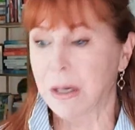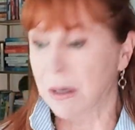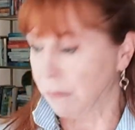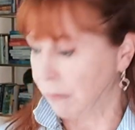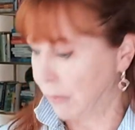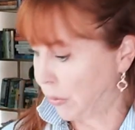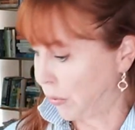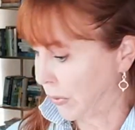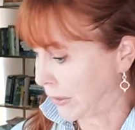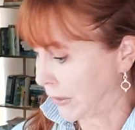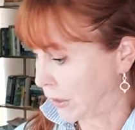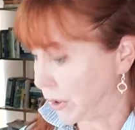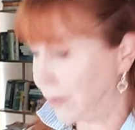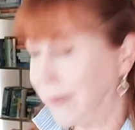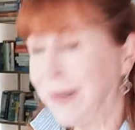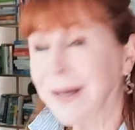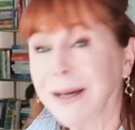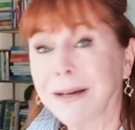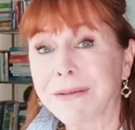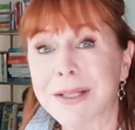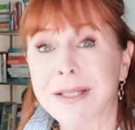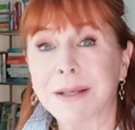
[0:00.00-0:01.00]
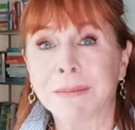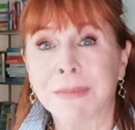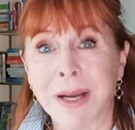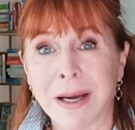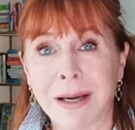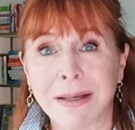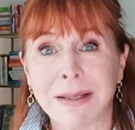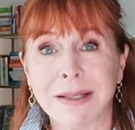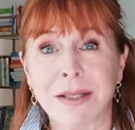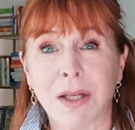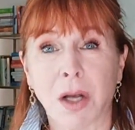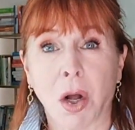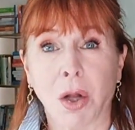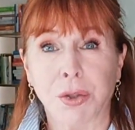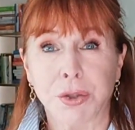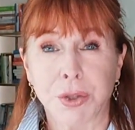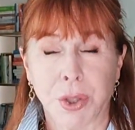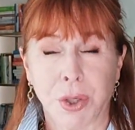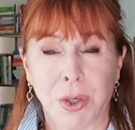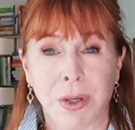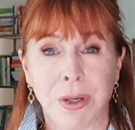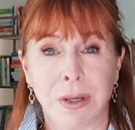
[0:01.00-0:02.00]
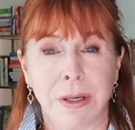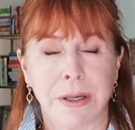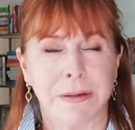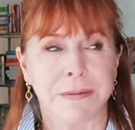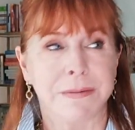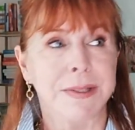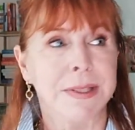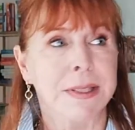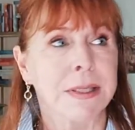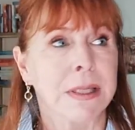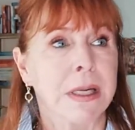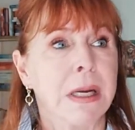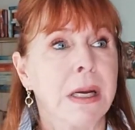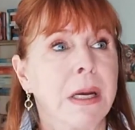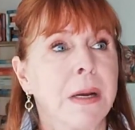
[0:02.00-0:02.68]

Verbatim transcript: But we do have some nice alternatives.